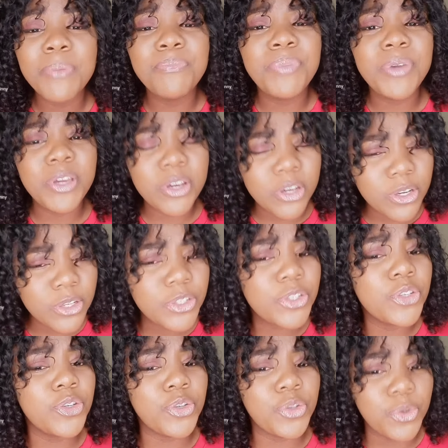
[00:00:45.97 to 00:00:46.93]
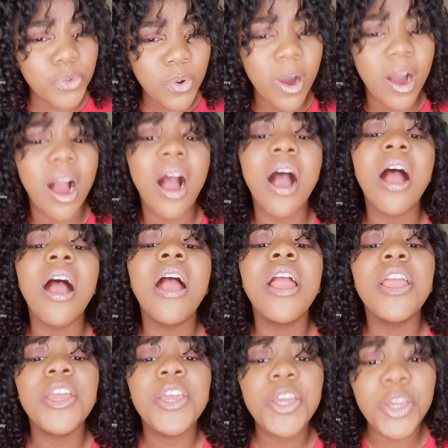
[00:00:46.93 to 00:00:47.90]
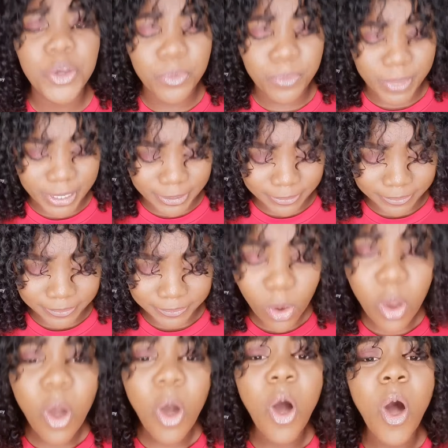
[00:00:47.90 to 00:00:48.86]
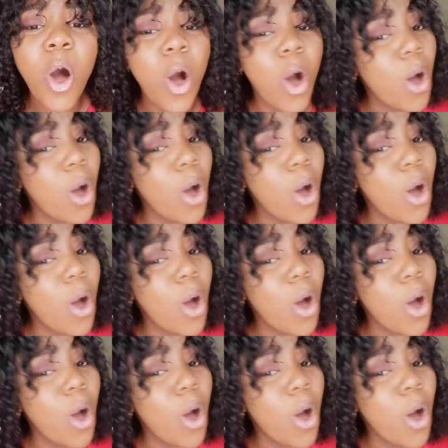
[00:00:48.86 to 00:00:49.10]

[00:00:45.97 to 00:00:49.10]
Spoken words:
Because you are human.